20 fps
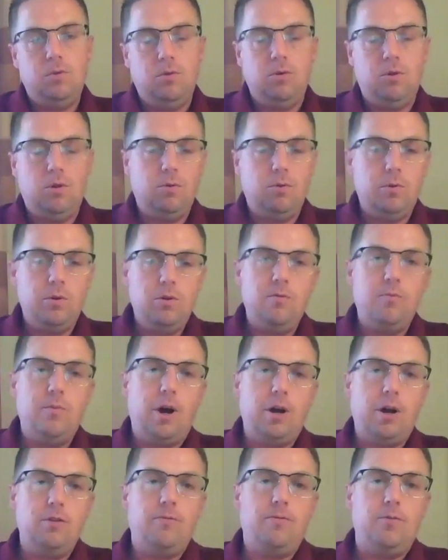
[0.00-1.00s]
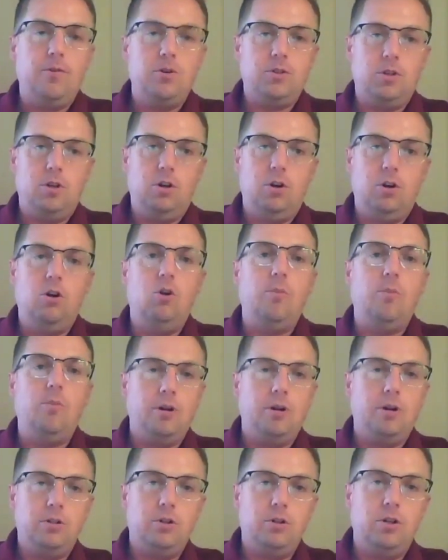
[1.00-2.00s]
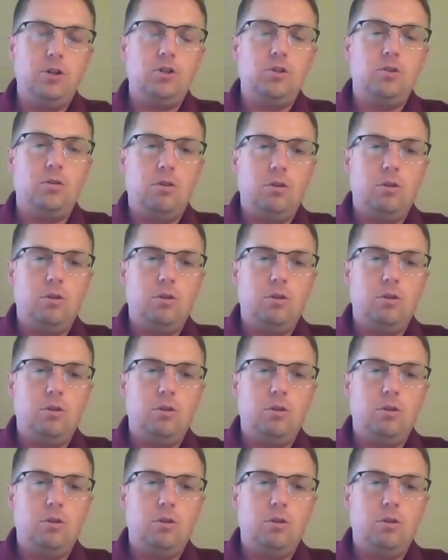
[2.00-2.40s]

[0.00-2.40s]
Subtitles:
when you bought your first home on a traditional